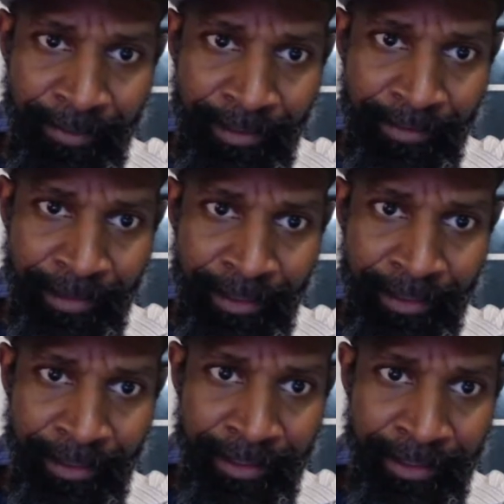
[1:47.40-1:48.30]
Let me
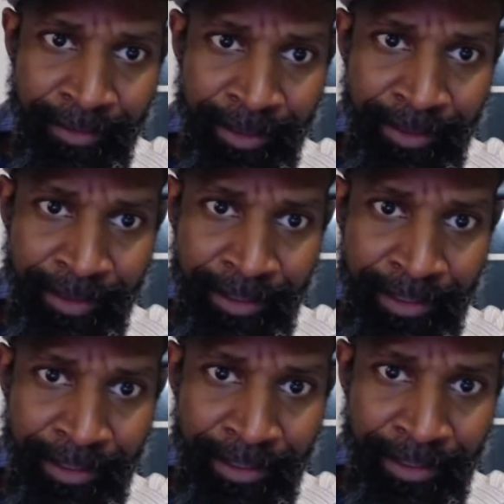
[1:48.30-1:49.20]
look and see which one
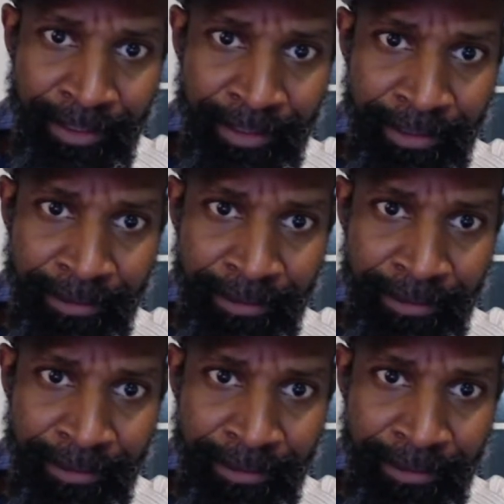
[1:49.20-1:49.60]
this is.